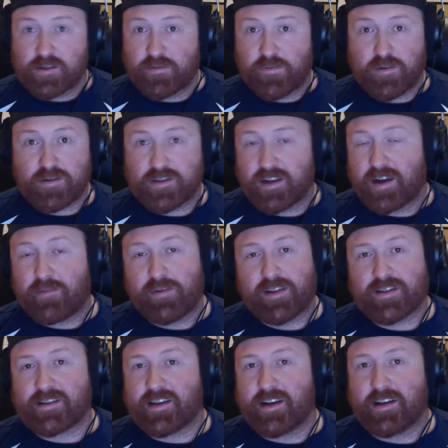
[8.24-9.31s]
first thing I wanted to
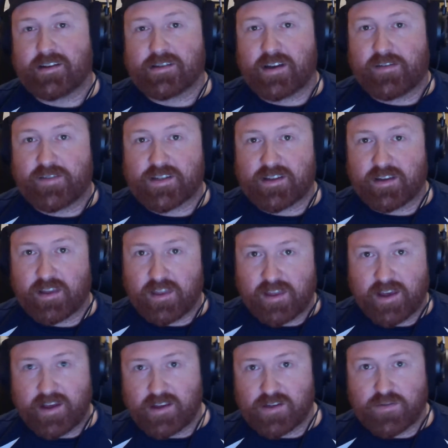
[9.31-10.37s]
say is obviously
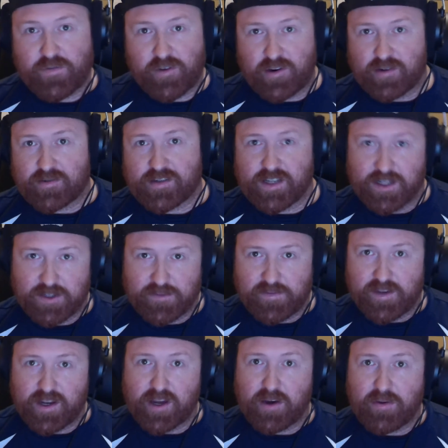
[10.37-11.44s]
thanks for your Zelda
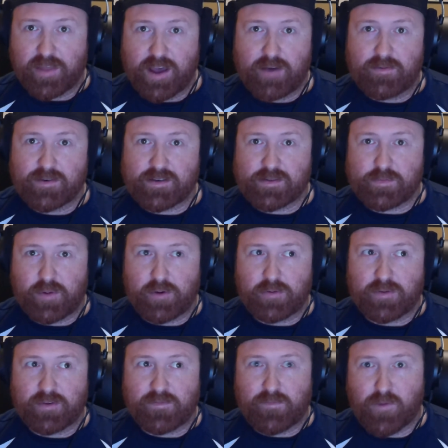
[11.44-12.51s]
video. That was both
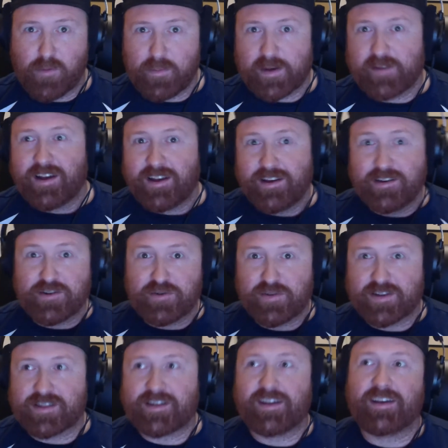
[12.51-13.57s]
informative,
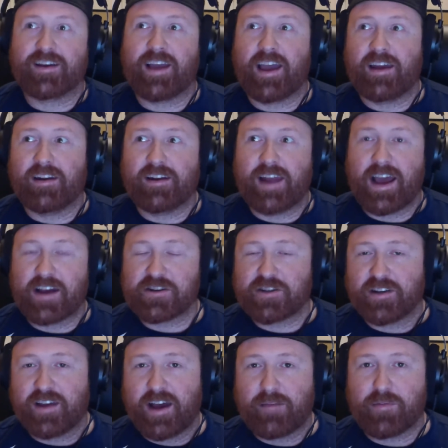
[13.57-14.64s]
interesting, and it actually
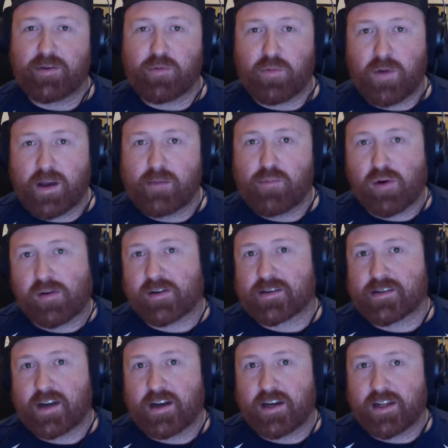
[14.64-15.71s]
got me way more
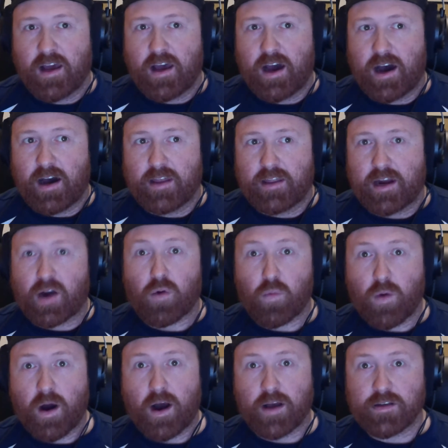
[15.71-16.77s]
excited uh, than I
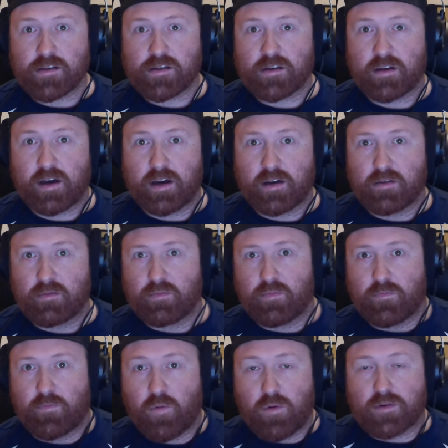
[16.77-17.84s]
was uh,
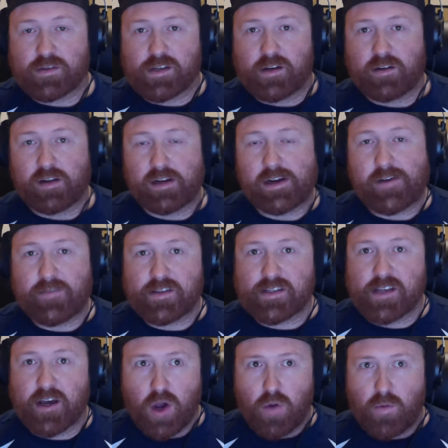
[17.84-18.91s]
for Zelda in and of
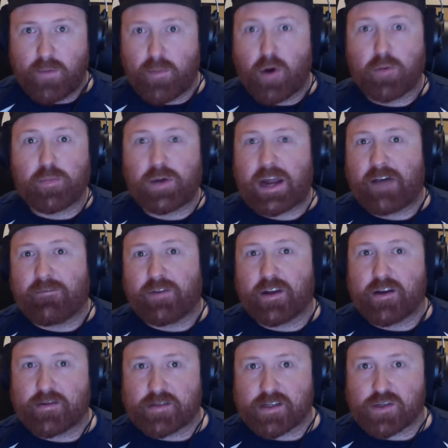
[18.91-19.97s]
itself. We both put out
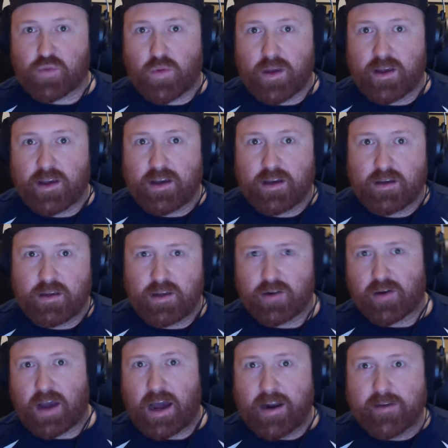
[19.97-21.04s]
videos this week, you know,
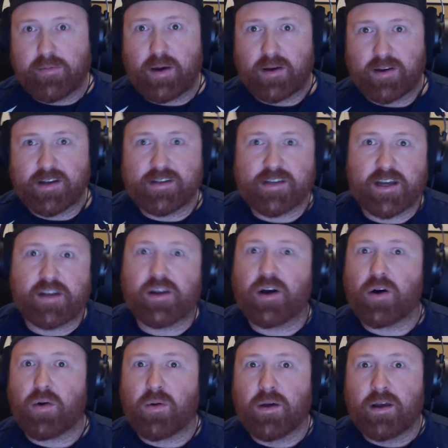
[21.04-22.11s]
kind of about
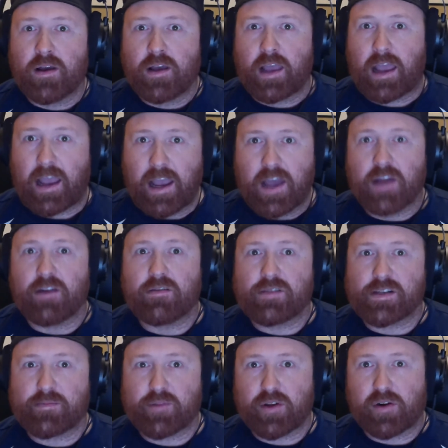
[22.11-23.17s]
Nintendo and
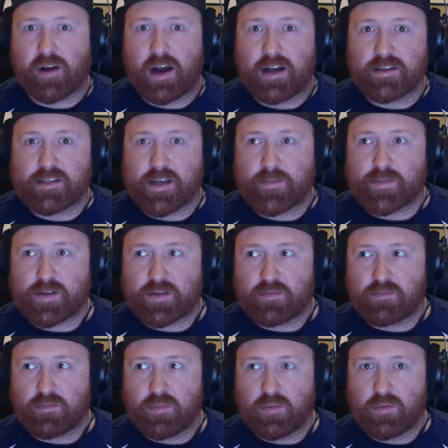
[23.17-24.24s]
some of their concepts, and
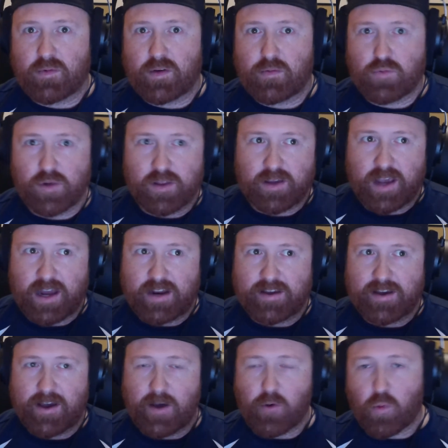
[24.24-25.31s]
really kind of
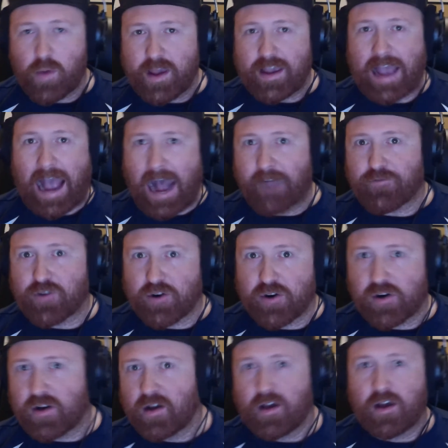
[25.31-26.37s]
a week after
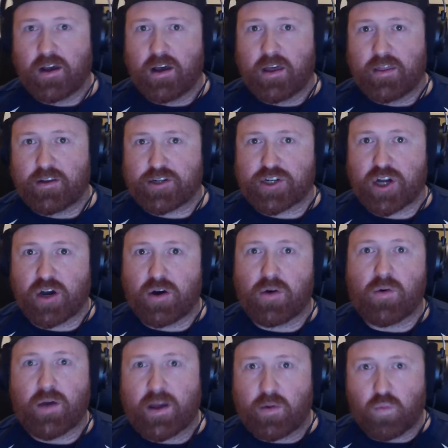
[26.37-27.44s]
the
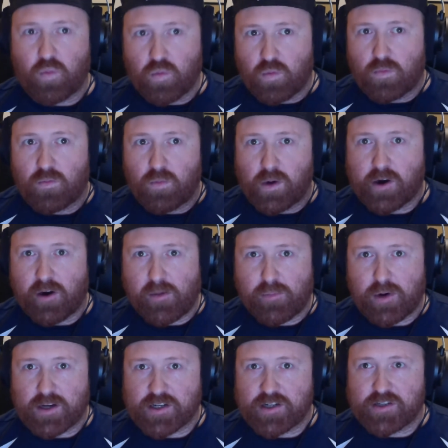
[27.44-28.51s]
show and what our
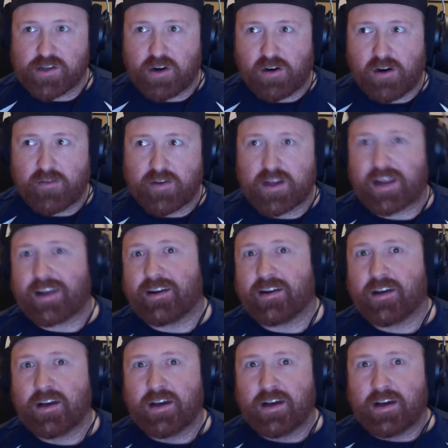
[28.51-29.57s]
impressions are of it. And
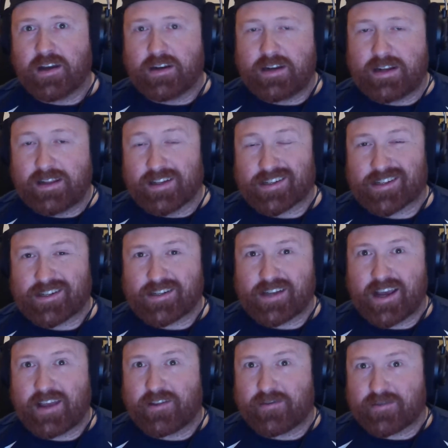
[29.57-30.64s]
needless to
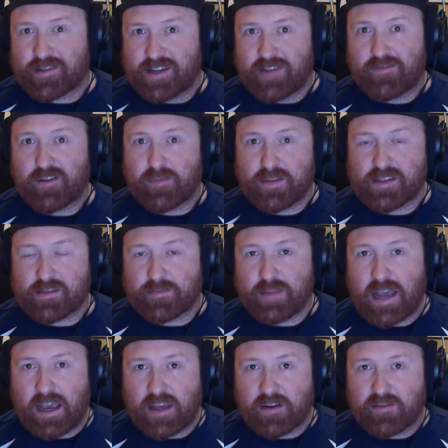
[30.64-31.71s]
say, there's definitely been some
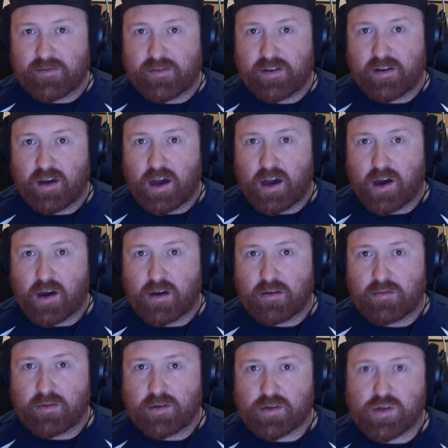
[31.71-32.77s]
negative uh,
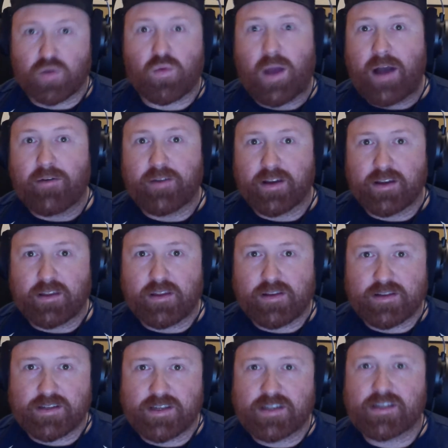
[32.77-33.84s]
you know, surrounding the
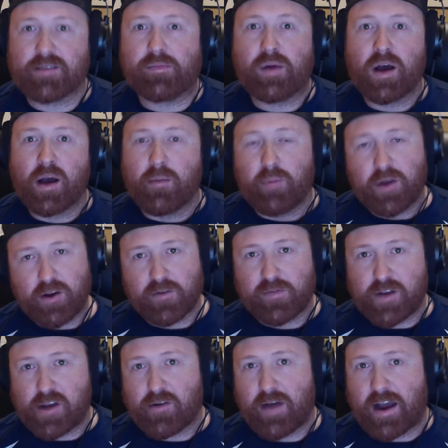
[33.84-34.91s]
system, but your
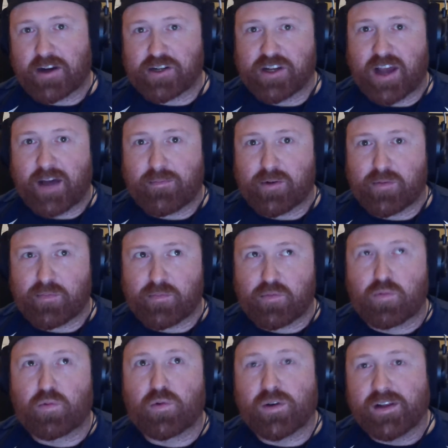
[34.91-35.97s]
video actually got me
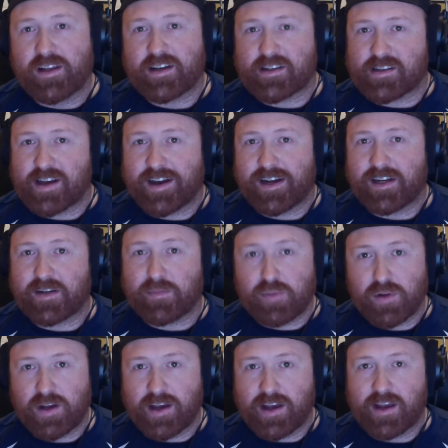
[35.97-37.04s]
really excited to
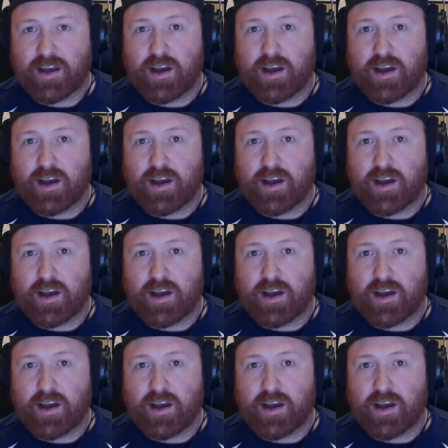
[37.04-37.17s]
play